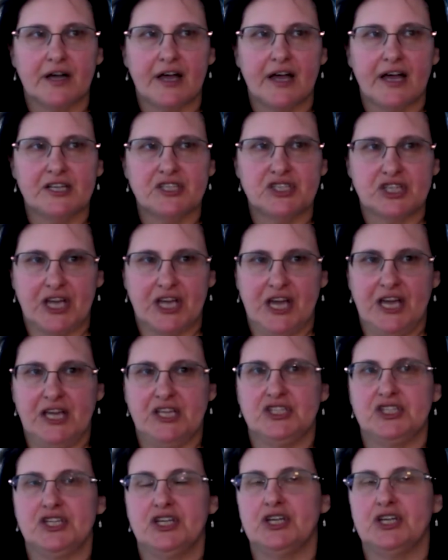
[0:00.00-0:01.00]

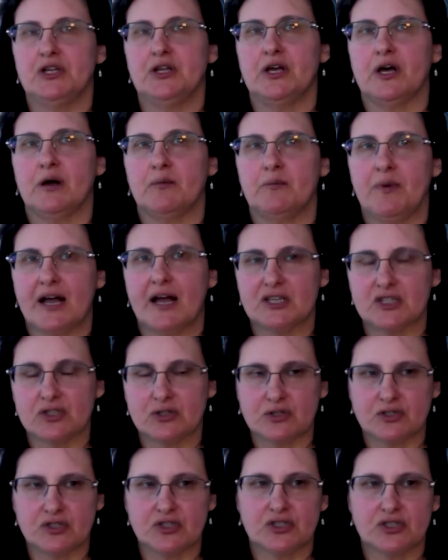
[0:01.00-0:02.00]
education, a
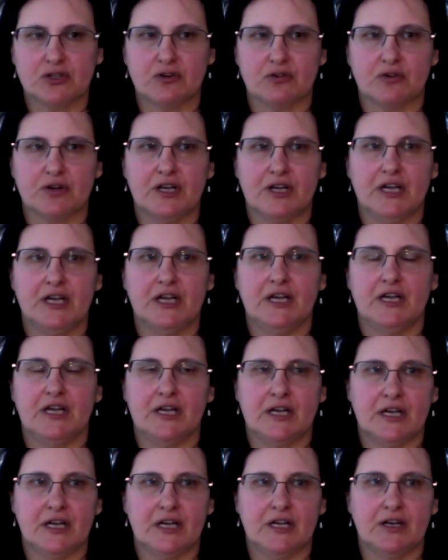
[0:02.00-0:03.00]
bachelor's degree
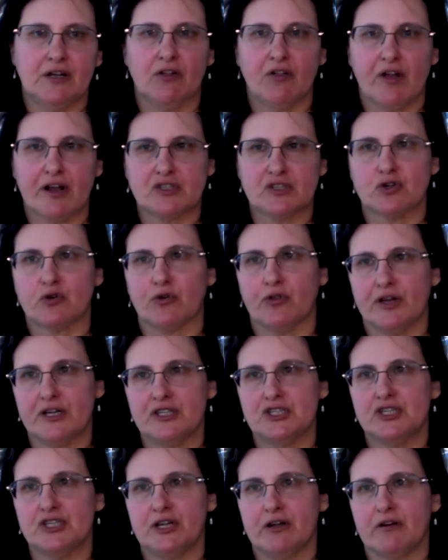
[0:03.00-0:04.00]
in electrical
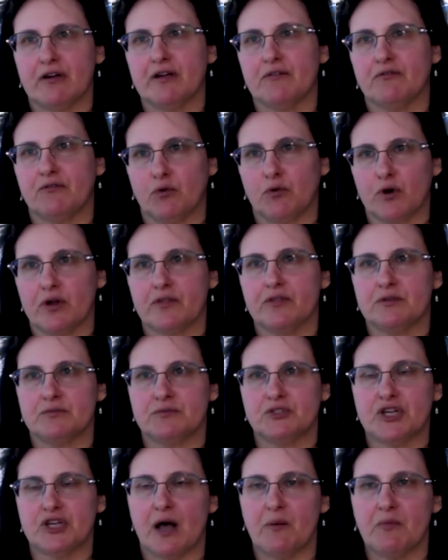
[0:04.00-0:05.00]
engineering for the
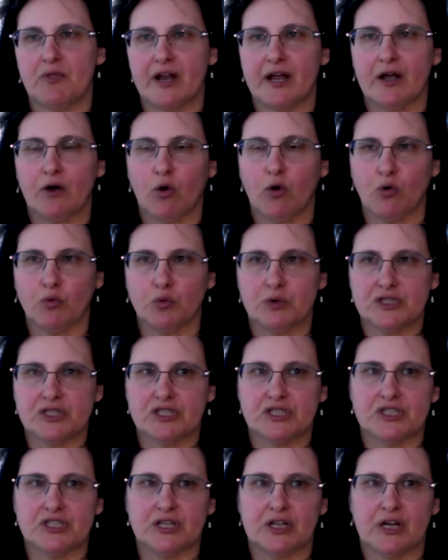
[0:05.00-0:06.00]
job that I hold, which
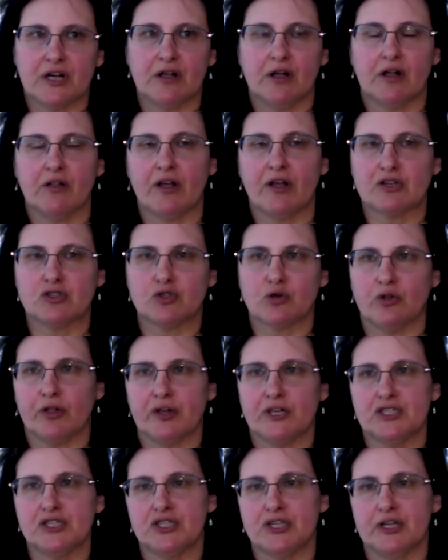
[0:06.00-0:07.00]
is in electrical
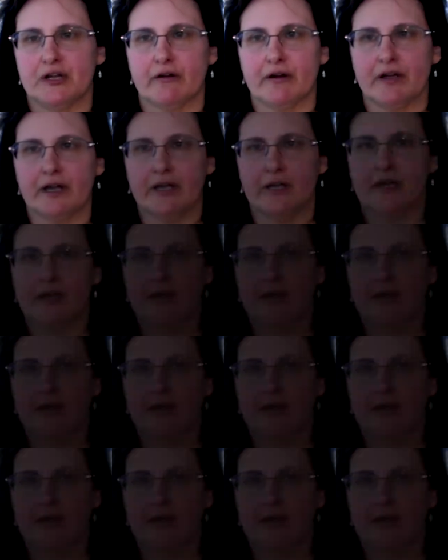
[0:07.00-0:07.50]
engineering.